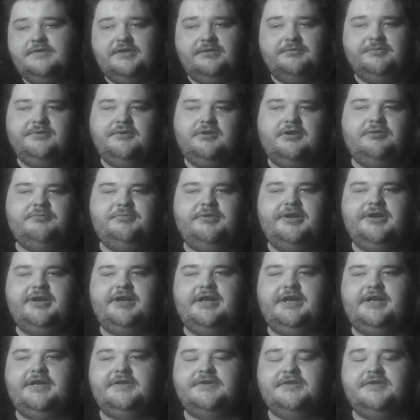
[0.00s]
some of y'all might
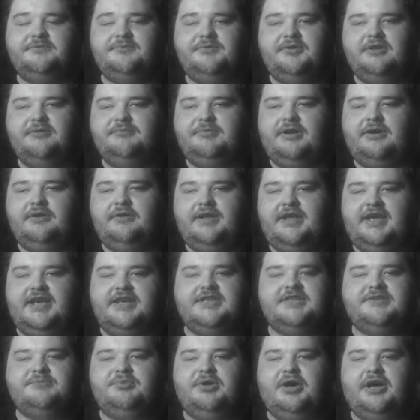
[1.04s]
ask me about
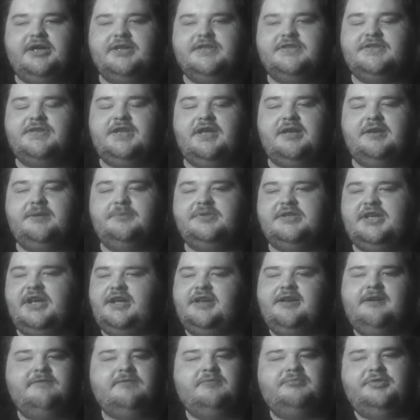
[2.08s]
Xbox games.
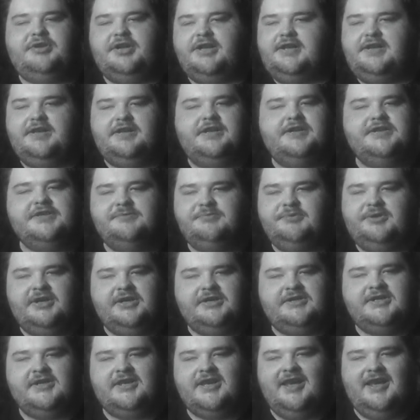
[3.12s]
I never played an
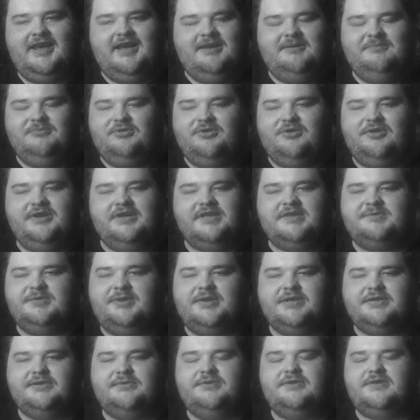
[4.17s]
Xbox game or
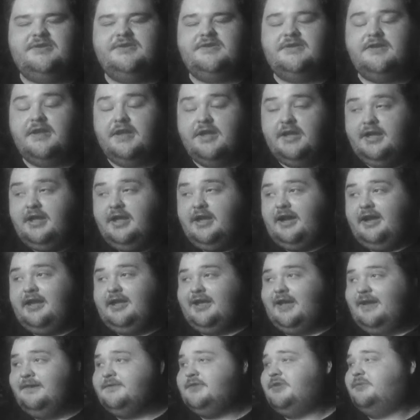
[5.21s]
Xbox 360. I
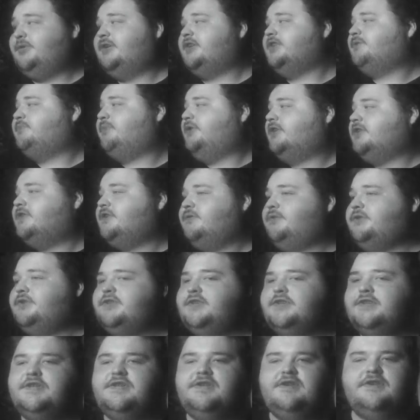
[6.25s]
have some Xbox
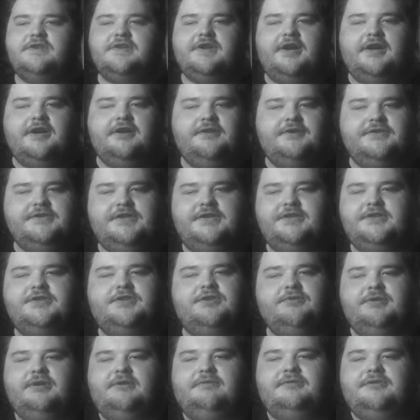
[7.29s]
360 titles. I
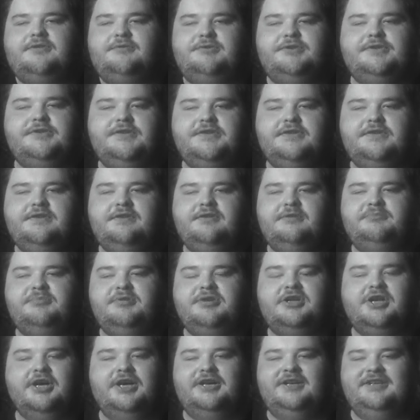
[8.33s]
just don't have a 360
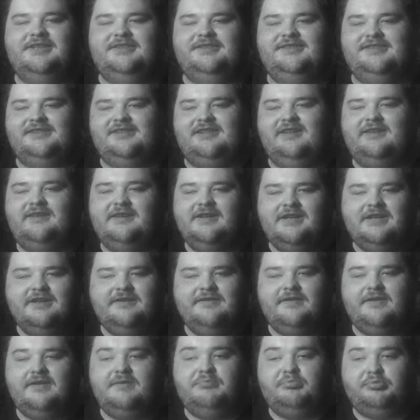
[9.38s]
because they
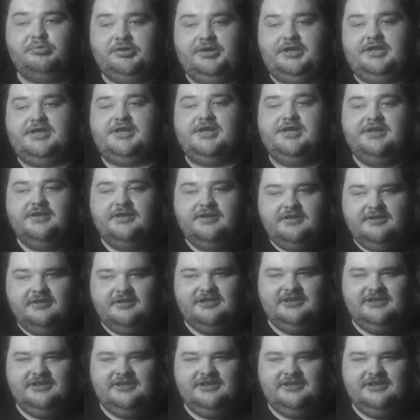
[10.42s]
they brick